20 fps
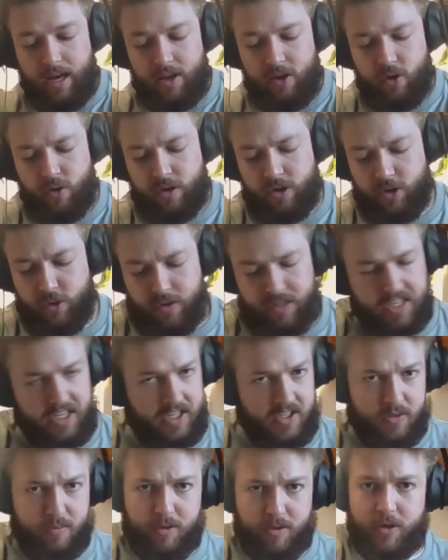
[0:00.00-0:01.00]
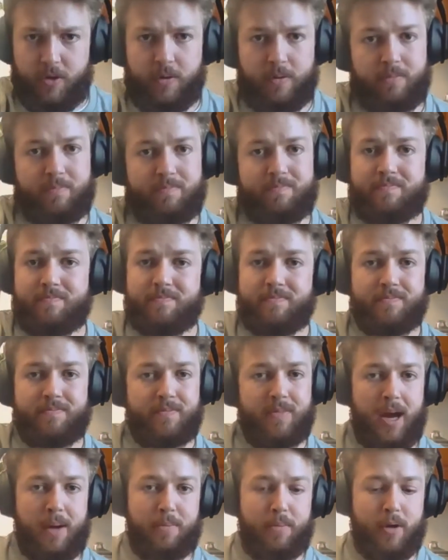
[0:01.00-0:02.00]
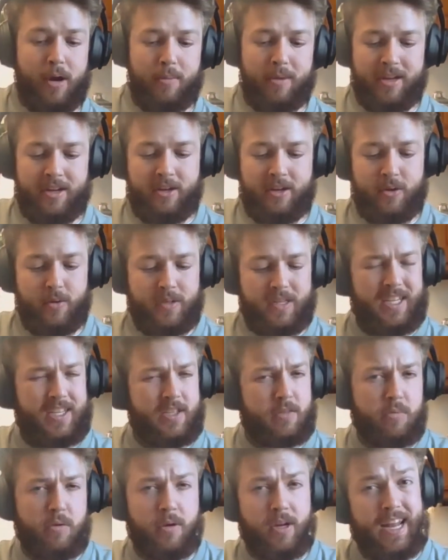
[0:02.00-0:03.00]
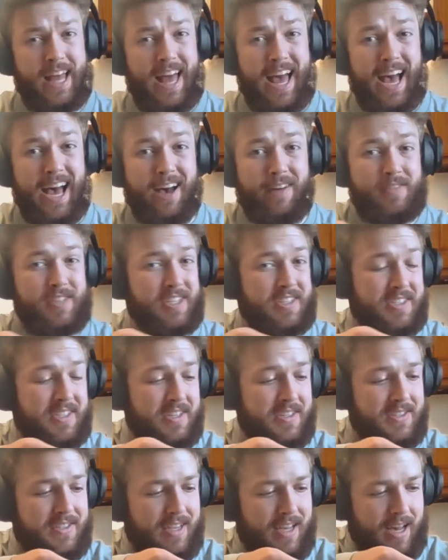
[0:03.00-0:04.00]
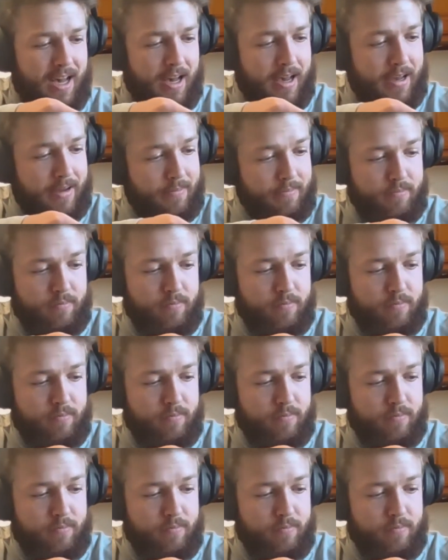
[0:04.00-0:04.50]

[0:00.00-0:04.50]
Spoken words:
You could do a teaspoon. I'm probably going to do a teaspoon and a half just because I